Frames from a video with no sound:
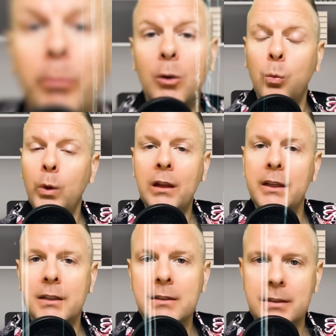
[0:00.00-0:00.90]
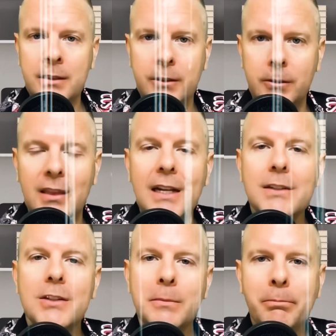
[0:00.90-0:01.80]
but will it continue?
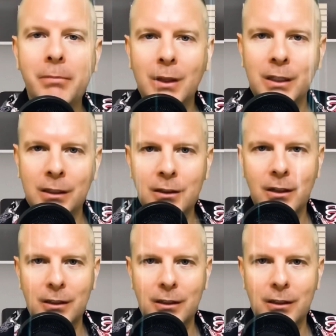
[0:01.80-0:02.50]
That's the million dollar